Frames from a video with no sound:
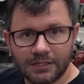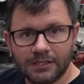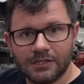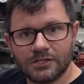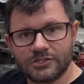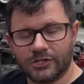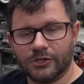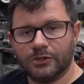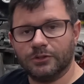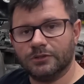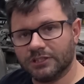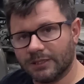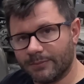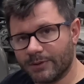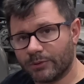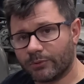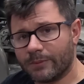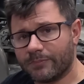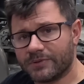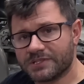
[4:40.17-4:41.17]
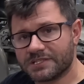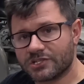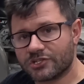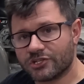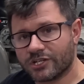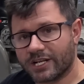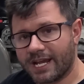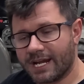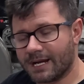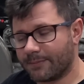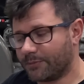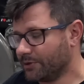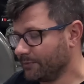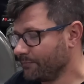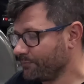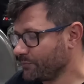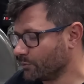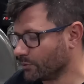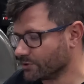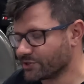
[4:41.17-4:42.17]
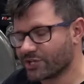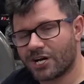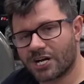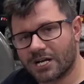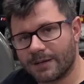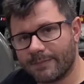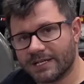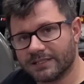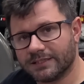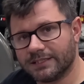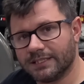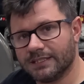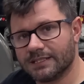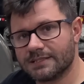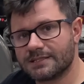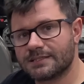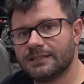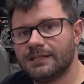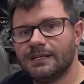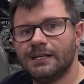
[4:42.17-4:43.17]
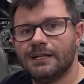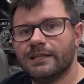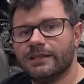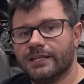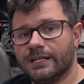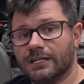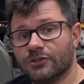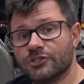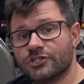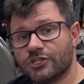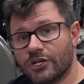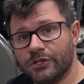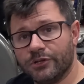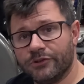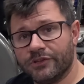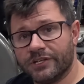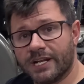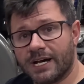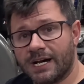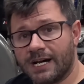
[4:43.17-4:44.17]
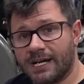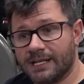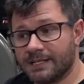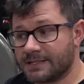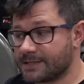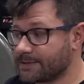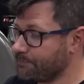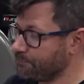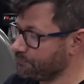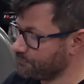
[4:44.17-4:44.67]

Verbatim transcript: So let me reposition the camera. We'll talk about this. Then I'll show you the dies.